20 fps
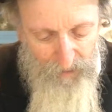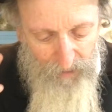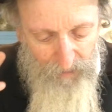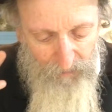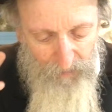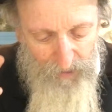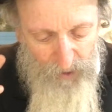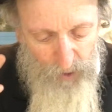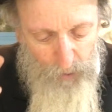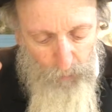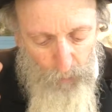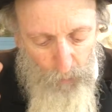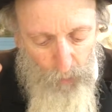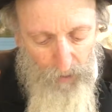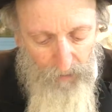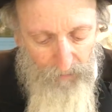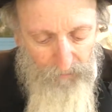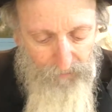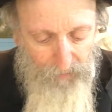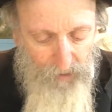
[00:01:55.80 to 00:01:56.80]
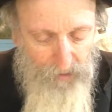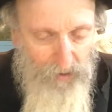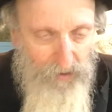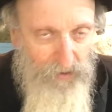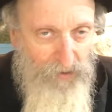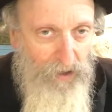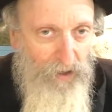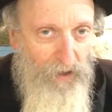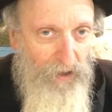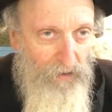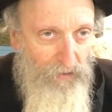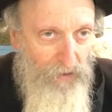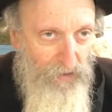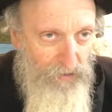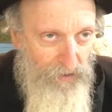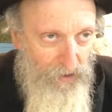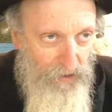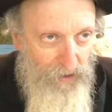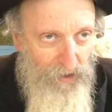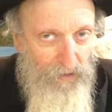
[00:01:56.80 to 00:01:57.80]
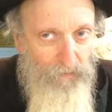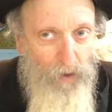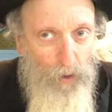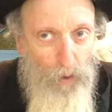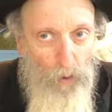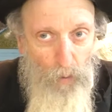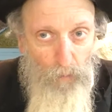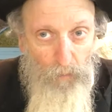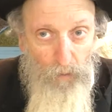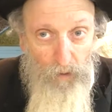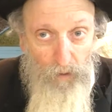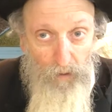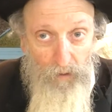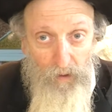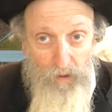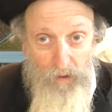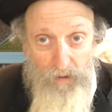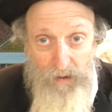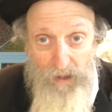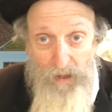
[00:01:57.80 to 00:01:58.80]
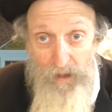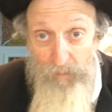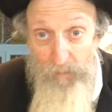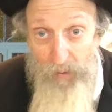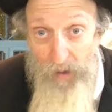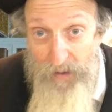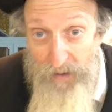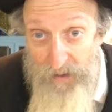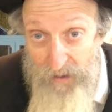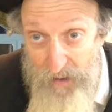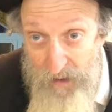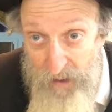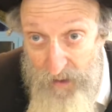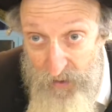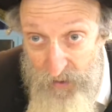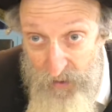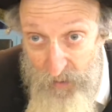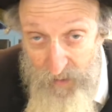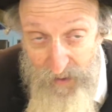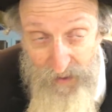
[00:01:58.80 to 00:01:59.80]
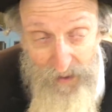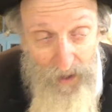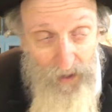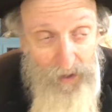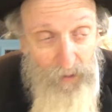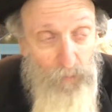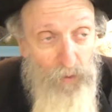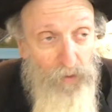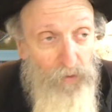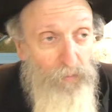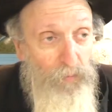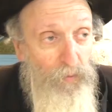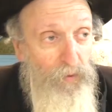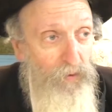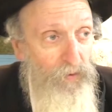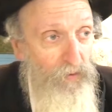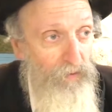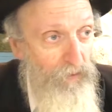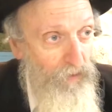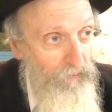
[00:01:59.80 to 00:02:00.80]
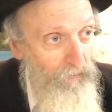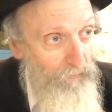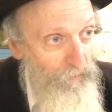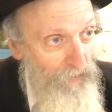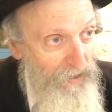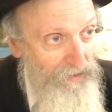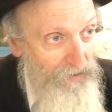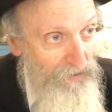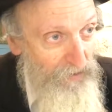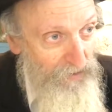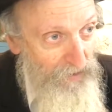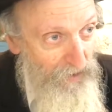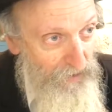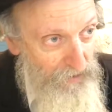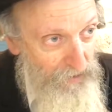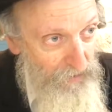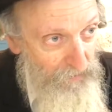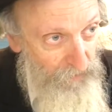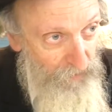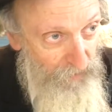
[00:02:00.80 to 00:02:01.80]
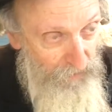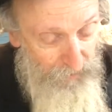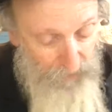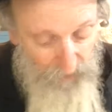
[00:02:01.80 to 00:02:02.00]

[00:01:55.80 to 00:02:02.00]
hashpur. There's a giving over taking place. So it's starting with Maskil is an idea of